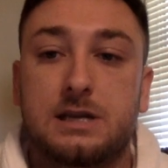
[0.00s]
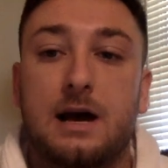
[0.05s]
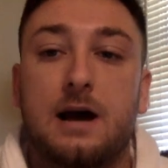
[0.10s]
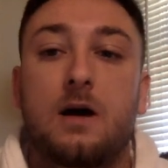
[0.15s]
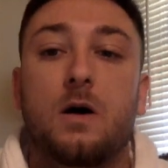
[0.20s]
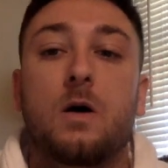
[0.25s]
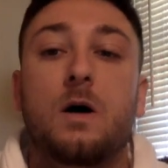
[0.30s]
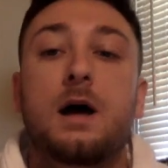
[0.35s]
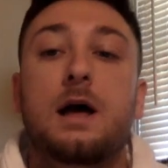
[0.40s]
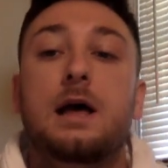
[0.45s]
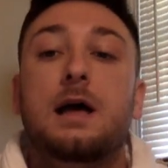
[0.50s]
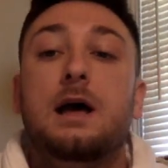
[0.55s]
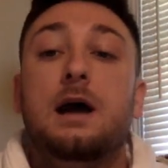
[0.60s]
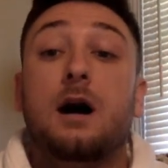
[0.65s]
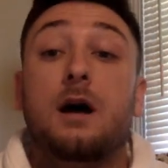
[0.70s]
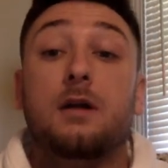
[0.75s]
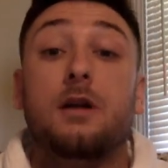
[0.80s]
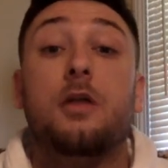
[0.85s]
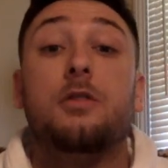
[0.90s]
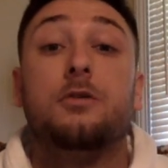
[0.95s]
Now,
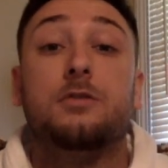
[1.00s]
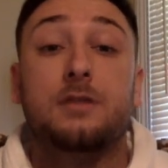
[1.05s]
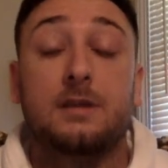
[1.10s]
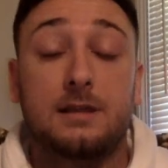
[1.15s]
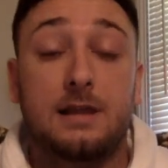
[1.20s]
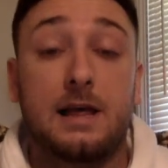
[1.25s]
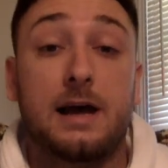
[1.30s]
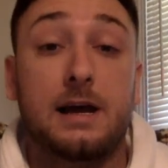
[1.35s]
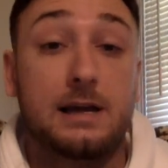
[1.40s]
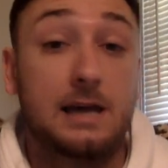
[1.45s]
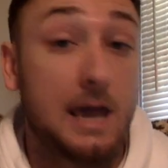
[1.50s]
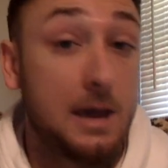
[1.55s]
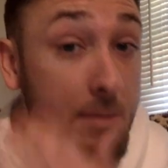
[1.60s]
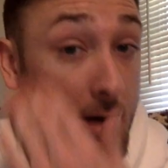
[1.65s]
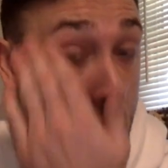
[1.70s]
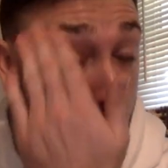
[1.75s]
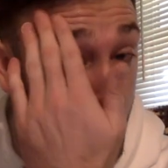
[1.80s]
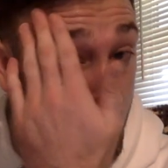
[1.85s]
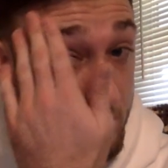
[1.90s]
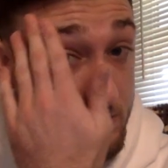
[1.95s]
another thing that came
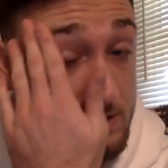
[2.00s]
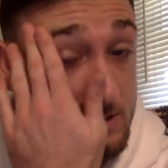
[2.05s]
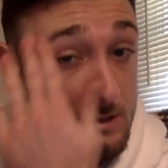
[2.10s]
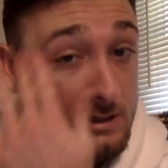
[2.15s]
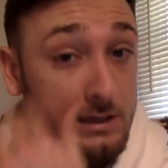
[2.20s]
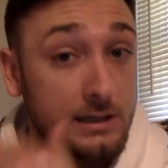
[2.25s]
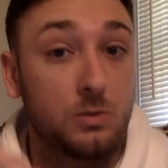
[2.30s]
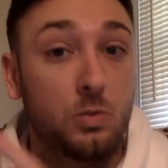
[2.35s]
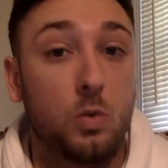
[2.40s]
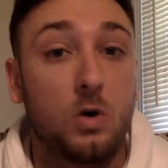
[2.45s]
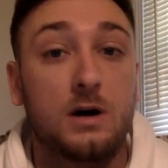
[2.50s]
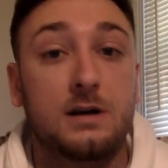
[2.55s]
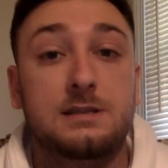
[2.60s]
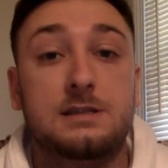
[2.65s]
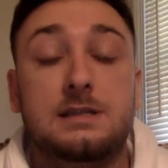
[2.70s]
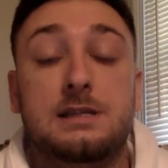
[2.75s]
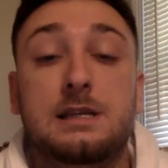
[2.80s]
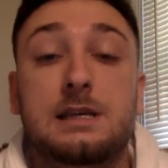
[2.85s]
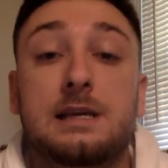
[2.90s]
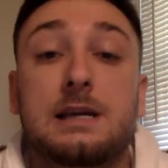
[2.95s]
out recently
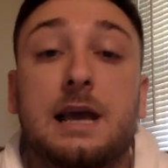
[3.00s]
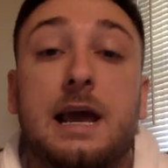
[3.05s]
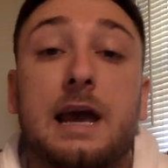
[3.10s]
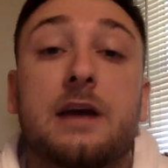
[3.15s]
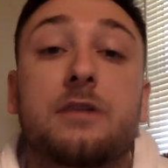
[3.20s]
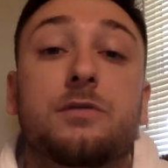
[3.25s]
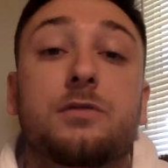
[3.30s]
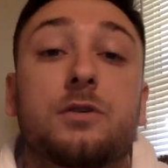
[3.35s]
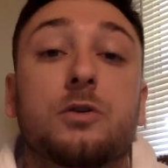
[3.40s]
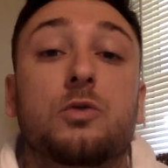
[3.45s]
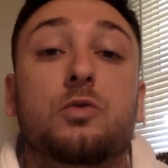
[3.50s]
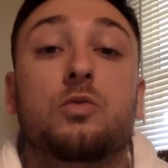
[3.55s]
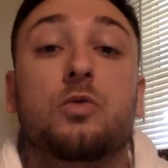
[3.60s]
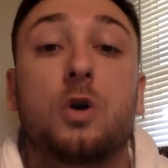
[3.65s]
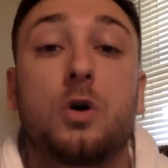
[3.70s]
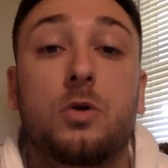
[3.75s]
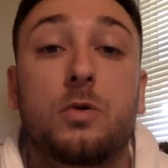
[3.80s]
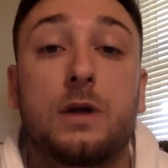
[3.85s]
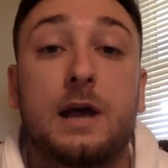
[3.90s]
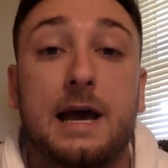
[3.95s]
was the Anfield
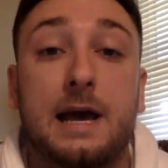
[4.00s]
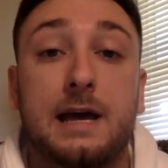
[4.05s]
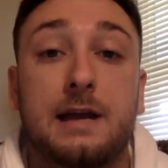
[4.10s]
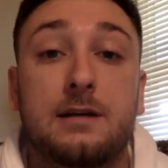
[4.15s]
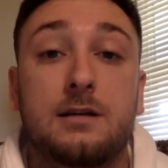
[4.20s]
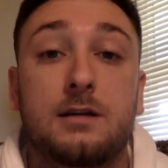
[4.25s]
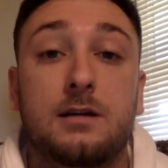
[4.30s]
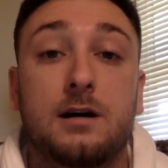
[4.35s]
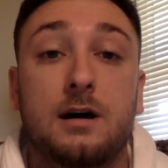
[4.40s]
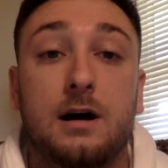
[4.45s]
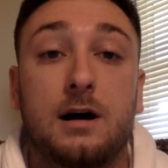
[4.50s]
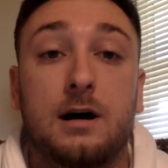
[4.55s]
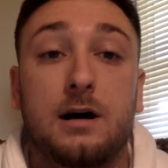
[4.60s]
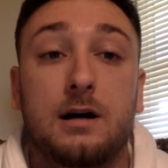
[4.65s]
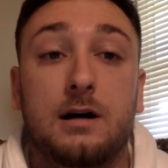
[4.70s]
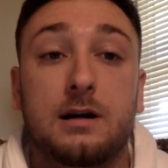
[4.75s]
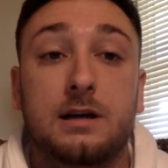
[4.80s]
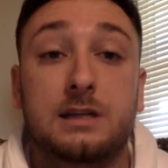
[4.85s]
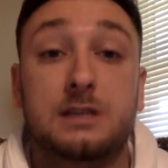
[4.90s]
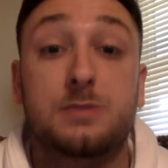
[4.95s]
Road End
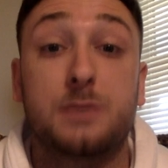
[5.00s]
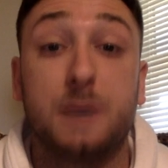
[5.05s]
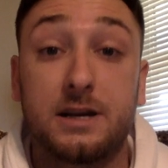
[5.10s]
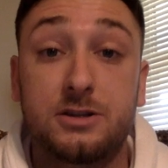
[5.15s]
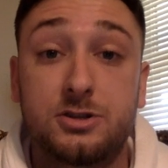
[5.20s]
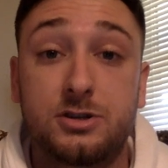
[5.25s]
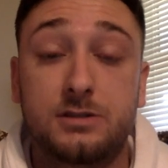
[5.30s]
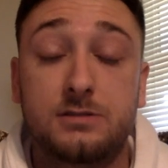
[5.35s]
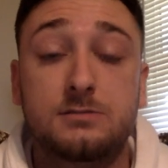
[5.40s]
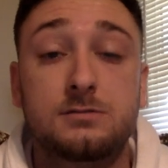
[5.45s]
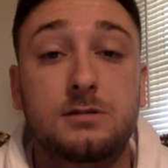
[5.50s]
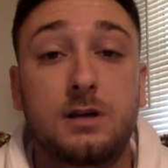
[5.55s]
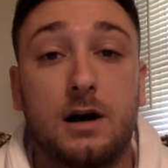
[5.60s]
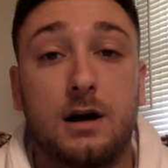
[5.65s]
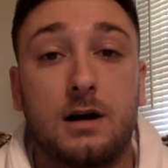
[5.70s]
expansion.